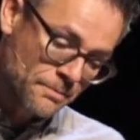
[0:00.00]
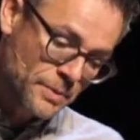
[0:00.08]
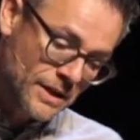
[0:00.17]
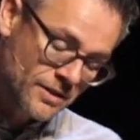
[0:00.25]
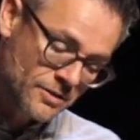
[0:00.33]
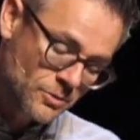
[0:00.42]

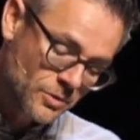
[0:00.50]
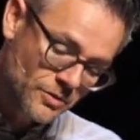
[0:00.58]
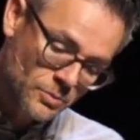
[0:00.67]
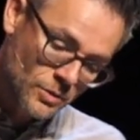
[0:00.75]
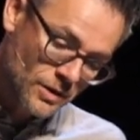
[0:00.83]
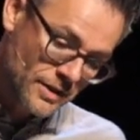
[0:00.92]
Peter
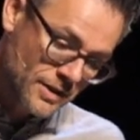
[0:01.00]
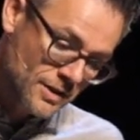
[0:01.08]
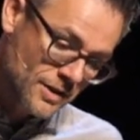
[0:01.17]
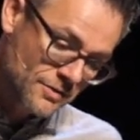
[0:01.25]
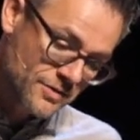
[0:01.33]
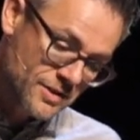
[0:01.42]
was
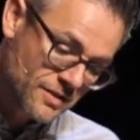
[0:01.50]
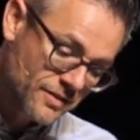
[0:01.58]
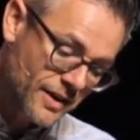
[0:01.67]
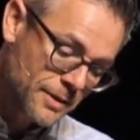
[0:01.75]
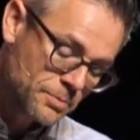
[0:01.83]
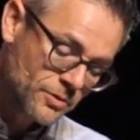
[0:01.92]
one of the
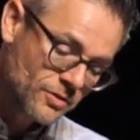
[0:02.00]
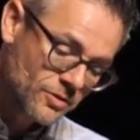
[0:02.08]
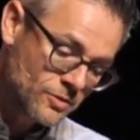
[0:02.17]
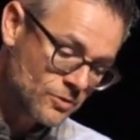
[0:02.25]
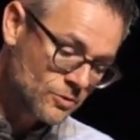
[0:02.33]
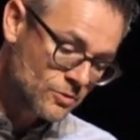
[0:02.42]
disciples
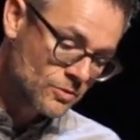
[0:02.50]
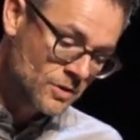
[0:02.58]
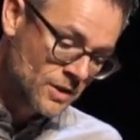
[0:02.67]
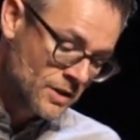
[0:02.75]
who,